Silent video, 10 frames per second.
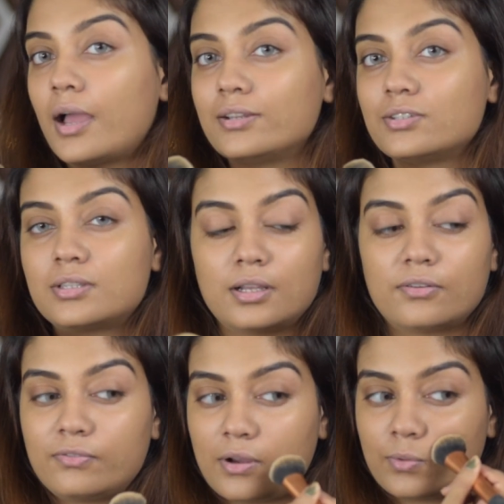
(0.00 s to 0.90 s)
I just
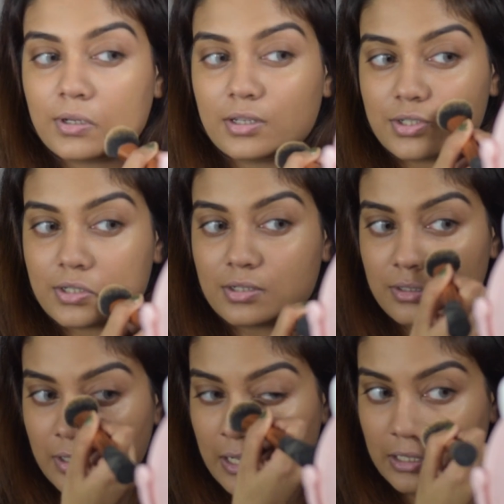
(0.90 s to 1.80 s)
love
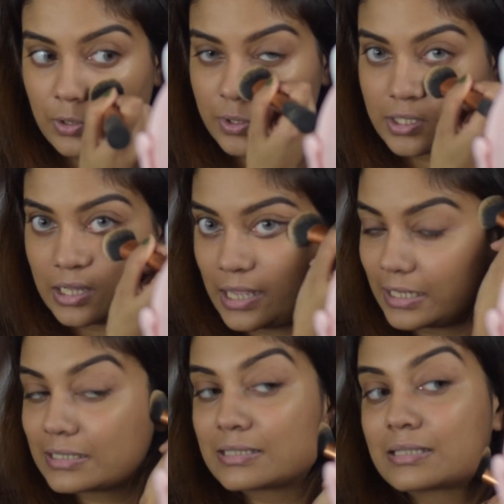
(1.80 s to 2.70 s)
foundation that looks
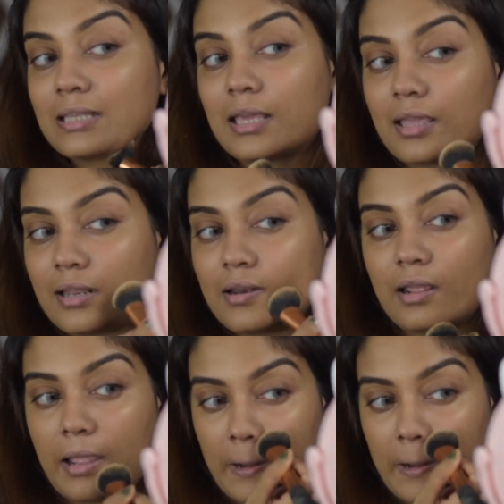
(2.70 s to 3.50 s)
like skin,